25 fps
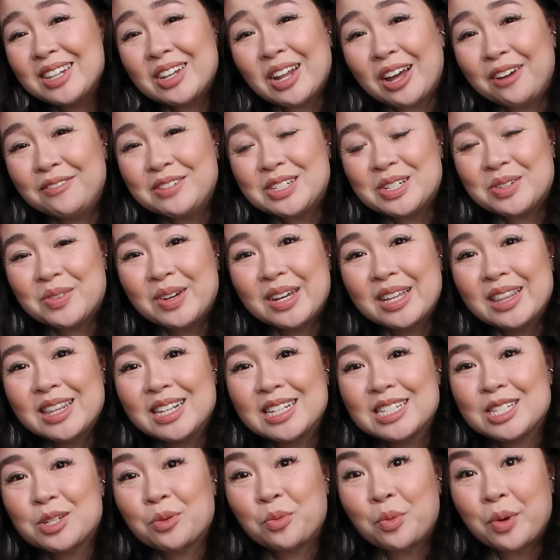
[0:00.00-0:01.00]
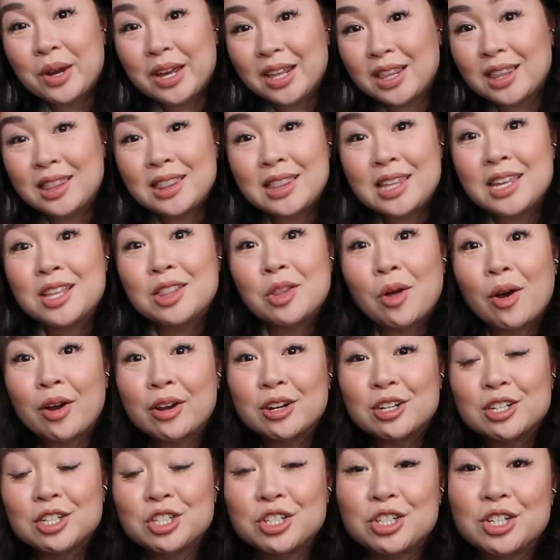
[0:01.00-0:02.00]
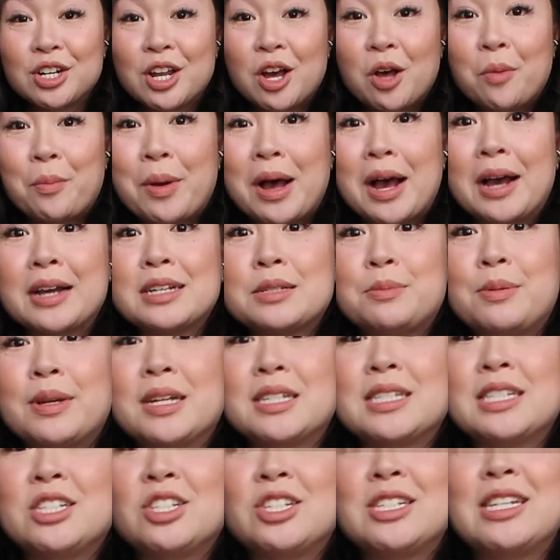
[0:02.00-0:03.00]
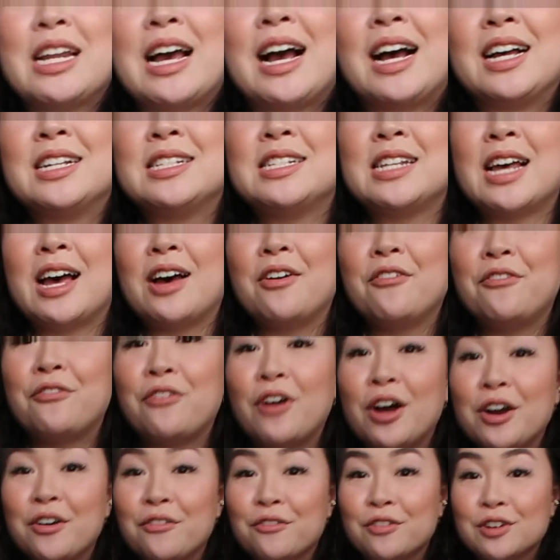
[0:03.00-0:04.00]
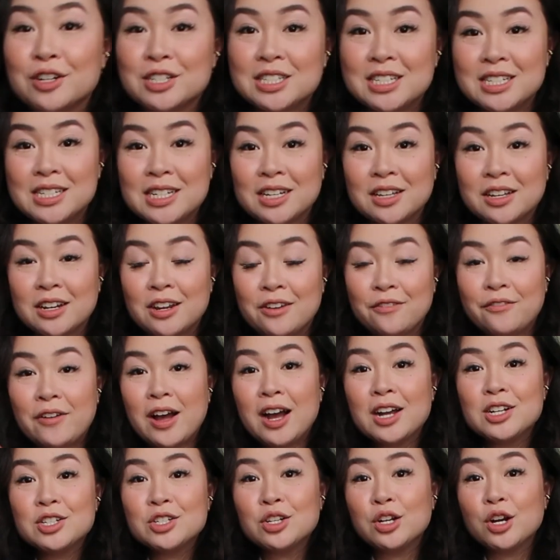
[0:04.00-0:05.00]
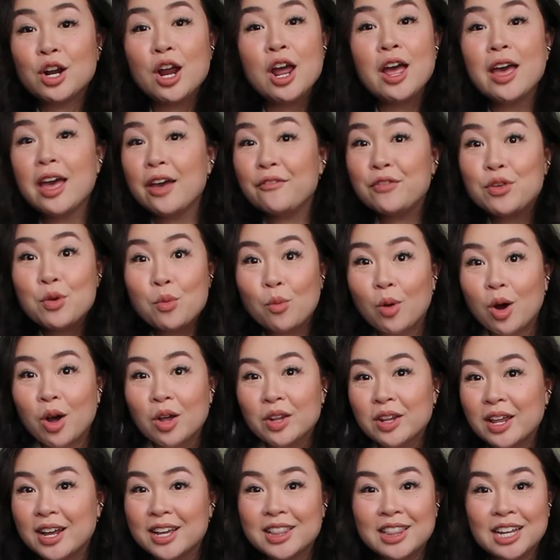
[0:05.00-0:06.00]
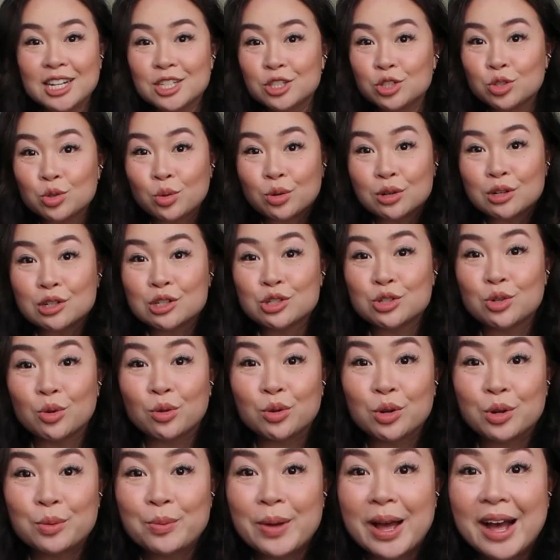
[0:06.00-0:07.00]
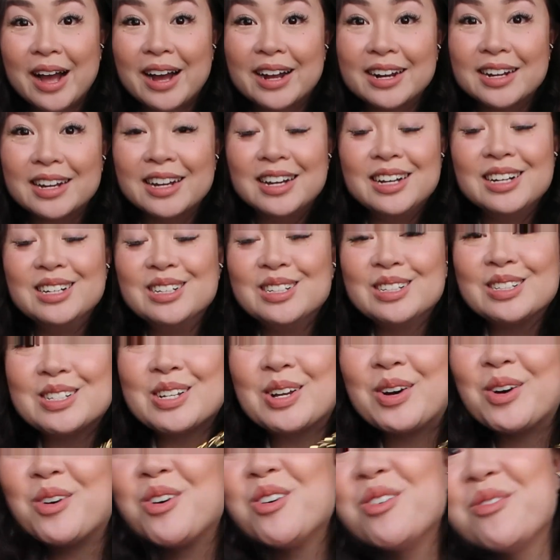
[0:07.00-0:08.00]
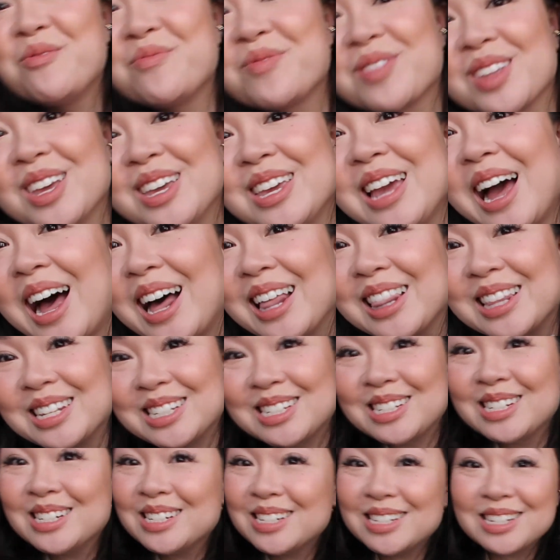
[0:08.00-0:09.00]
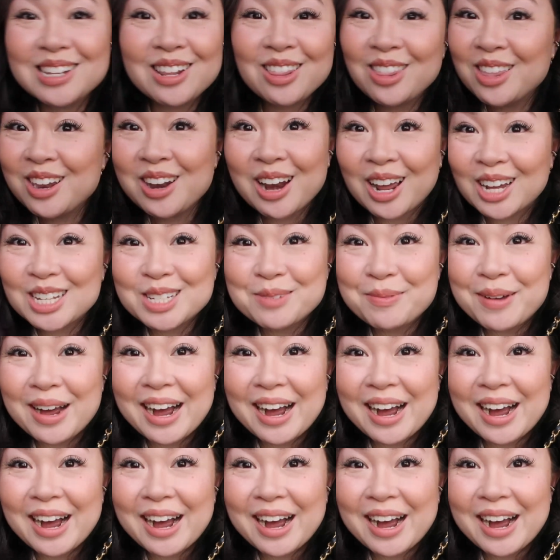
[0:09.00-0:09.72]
I love doing this with the longer Chanel bags because it just adds that fun versatility factor if you want like that shorter shoulder bag. So yeah, this is the next